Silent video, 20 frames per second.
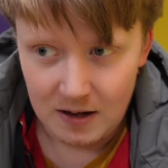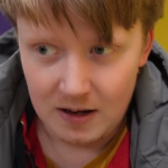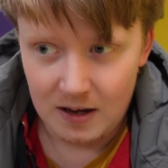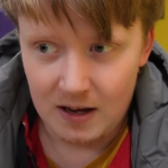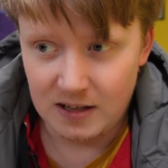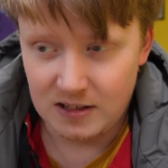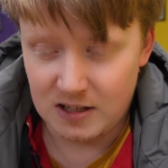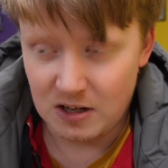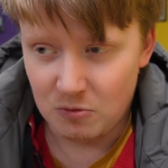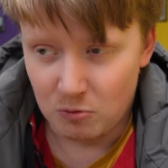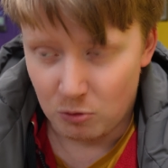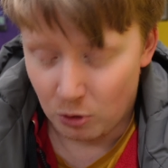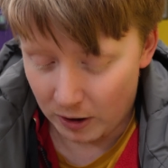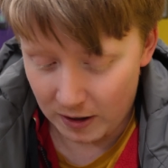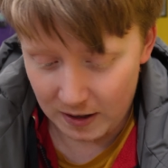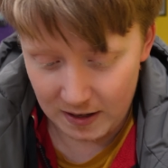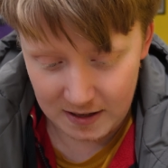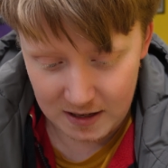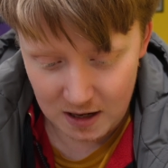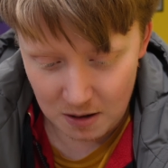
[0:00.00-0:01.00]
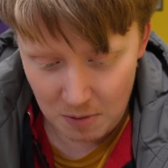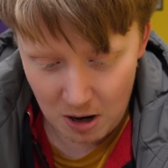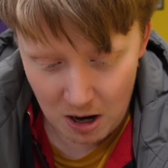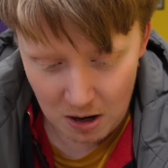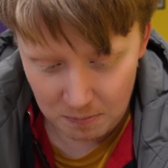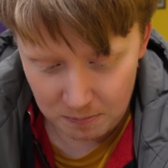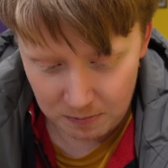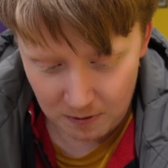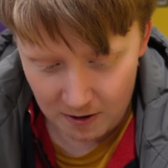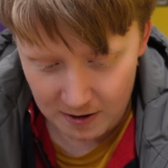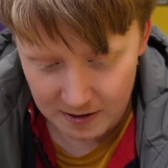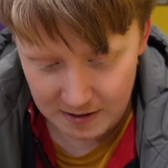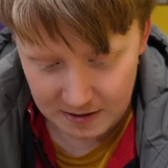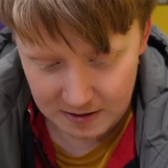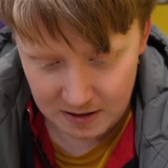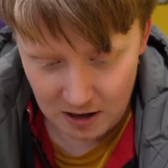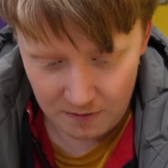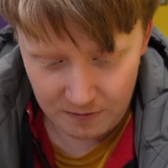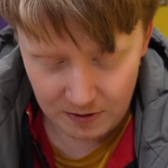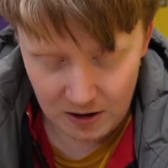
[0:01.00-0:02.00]
It didn't really come up.
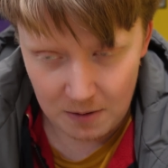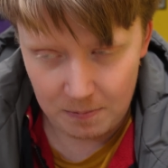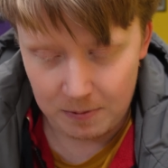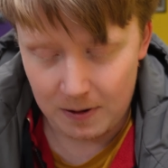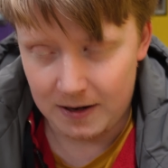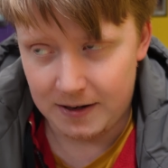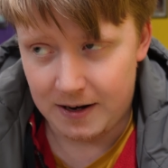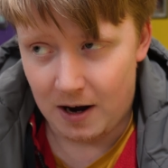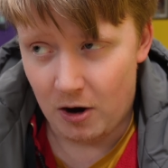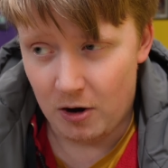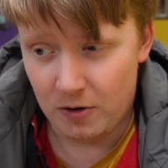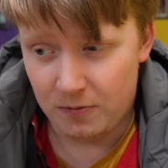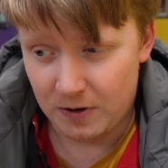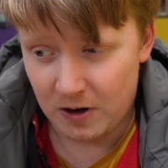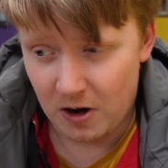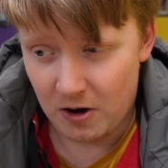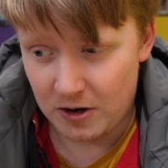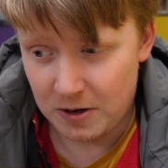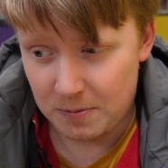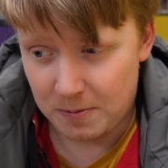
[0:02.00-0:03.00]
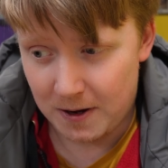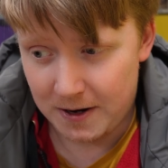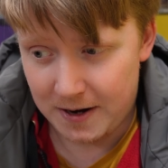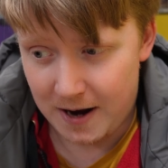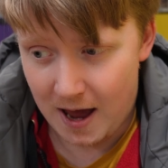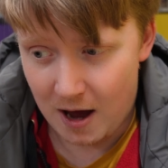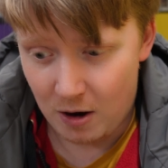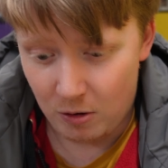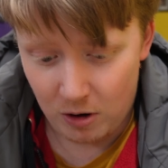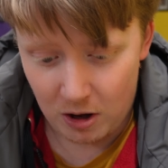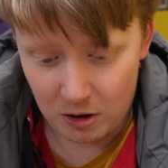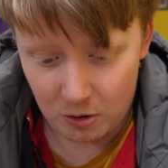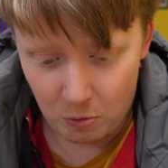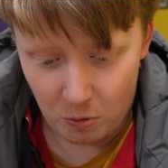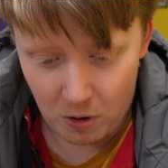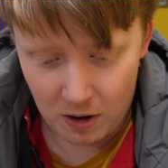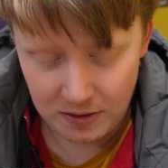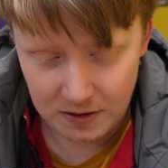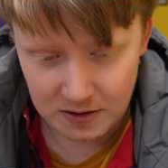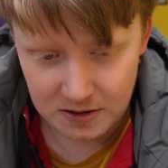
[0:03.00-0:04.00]
Like, I think I only played it out like
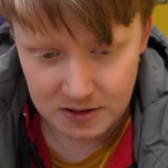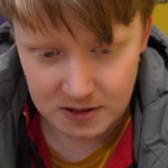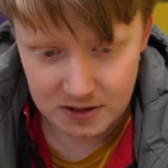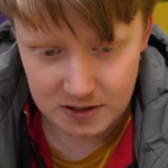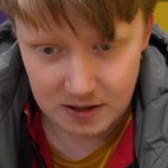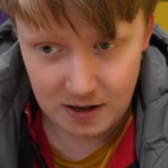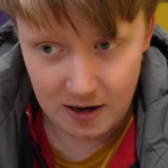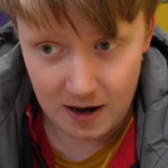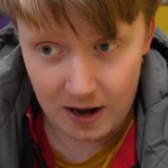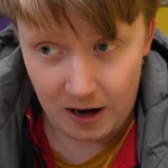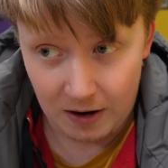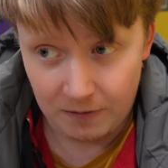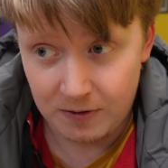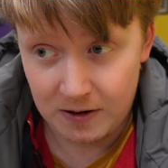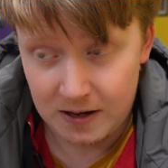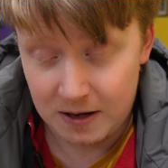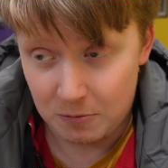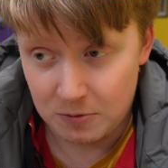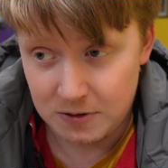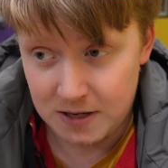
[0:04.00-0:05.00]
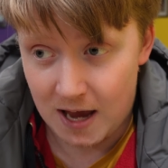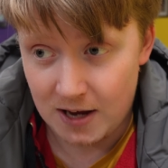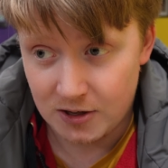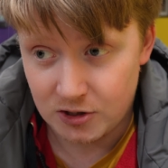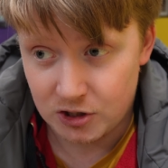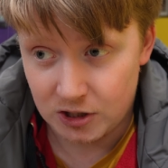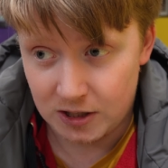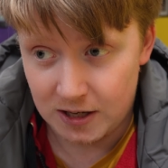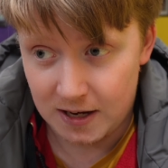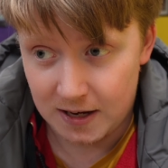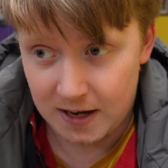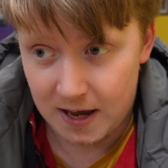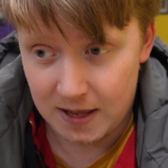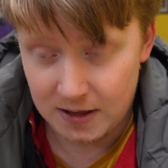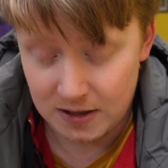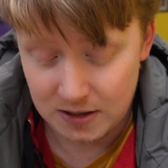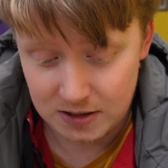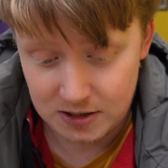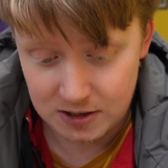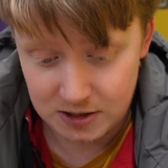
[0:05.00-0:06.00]
once, and I think it was actually
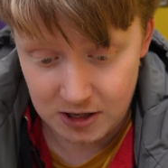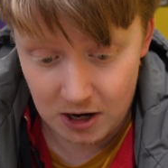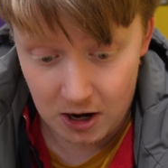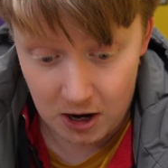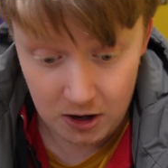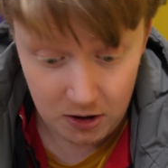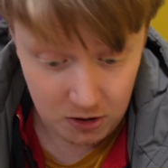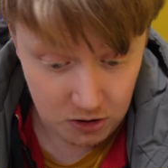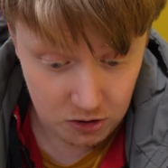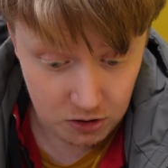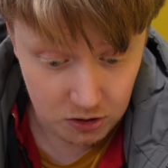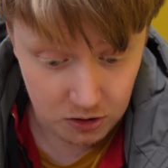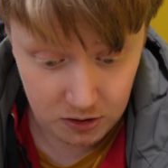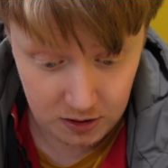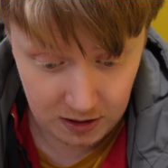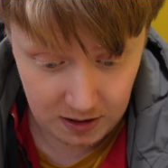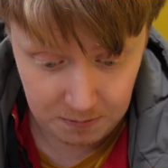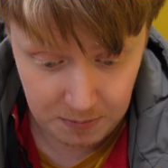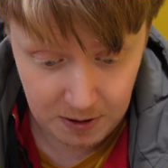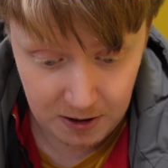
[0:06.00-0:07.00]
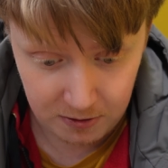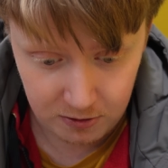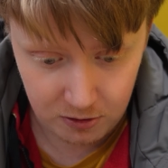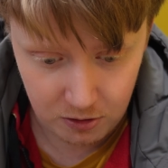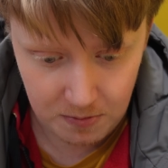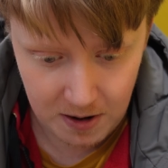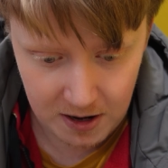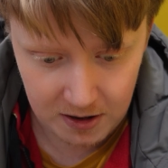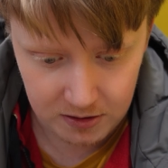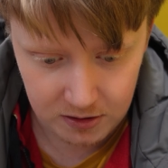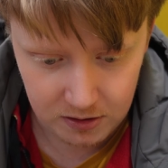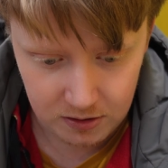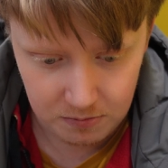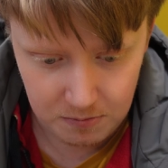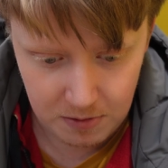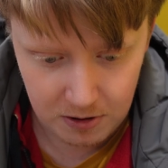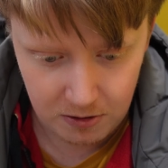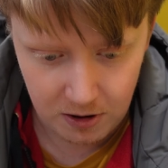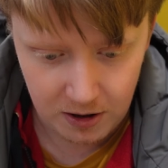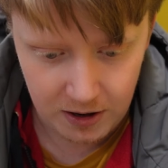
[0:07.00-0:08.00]
against the Imperial
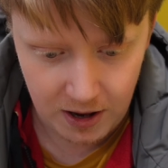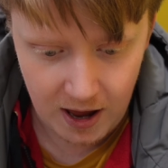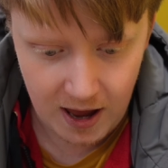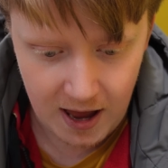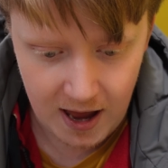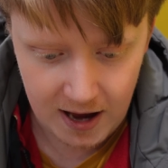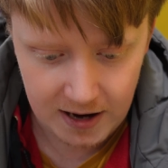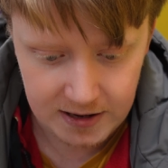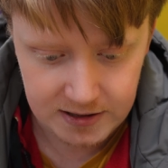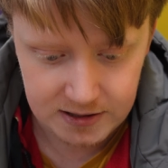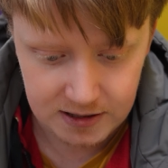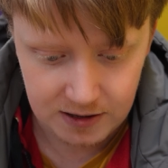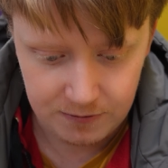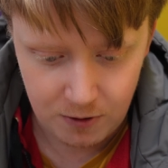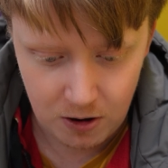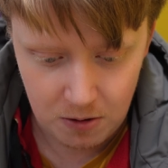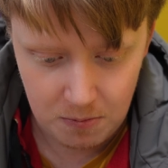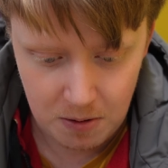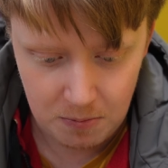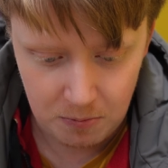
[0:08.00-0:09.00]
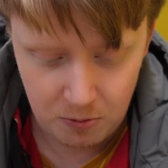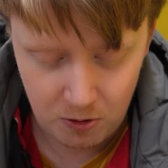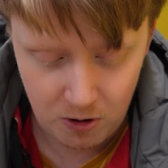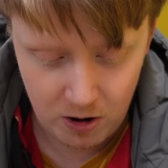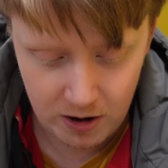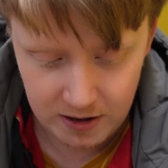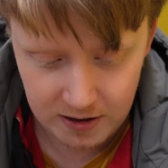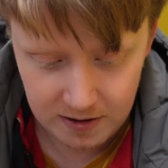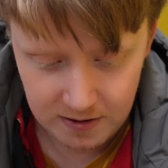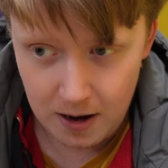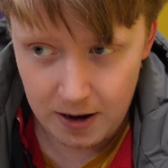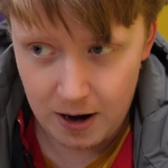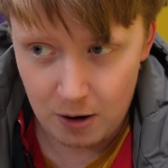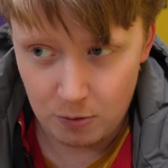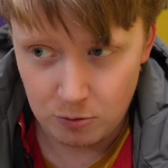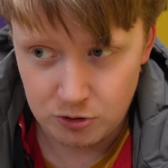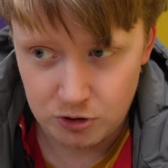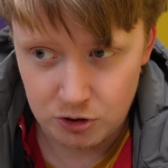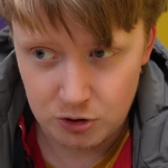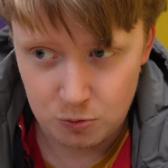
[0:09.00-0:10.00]
mirror that I had, if I remember right, and that
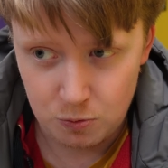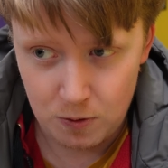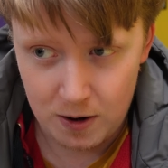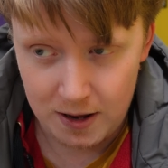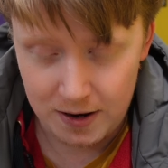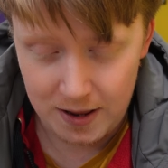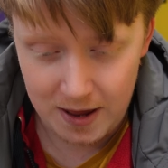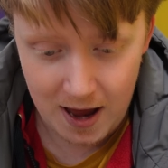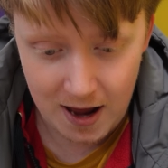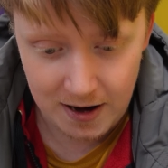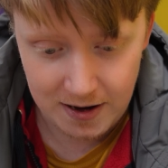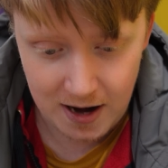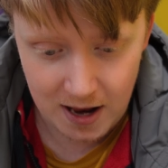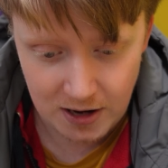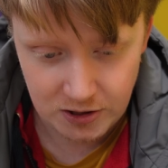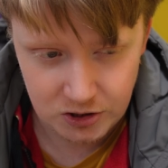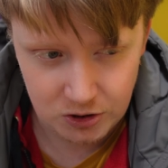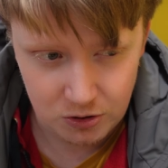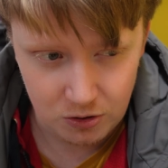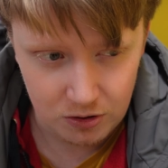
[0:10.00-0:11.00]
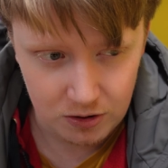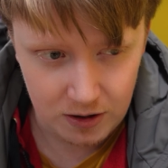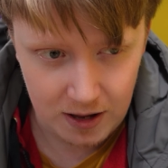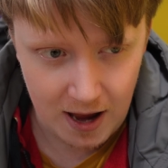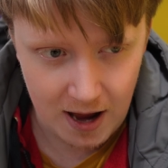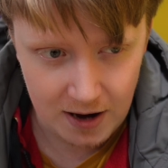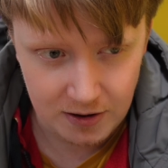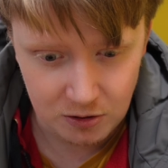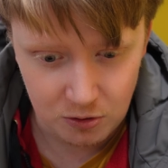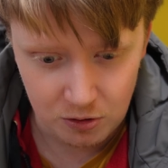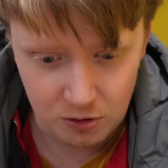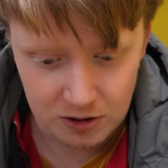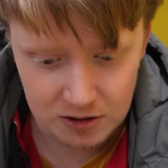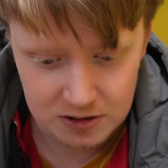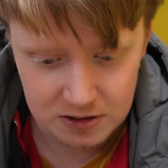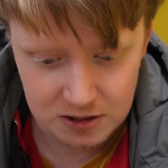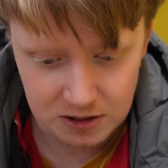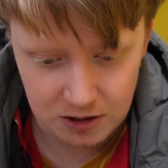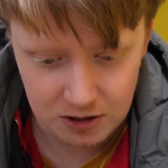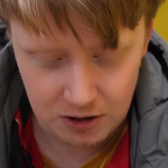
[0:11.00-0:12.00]
was just where they hadn't gone
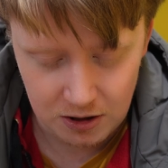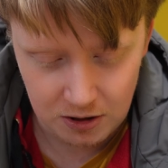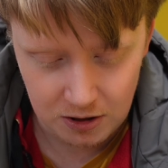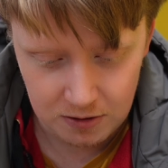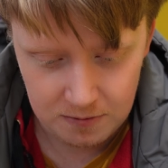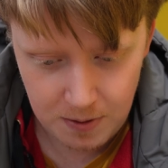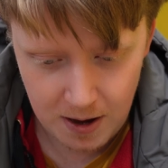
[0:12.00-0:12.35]
into the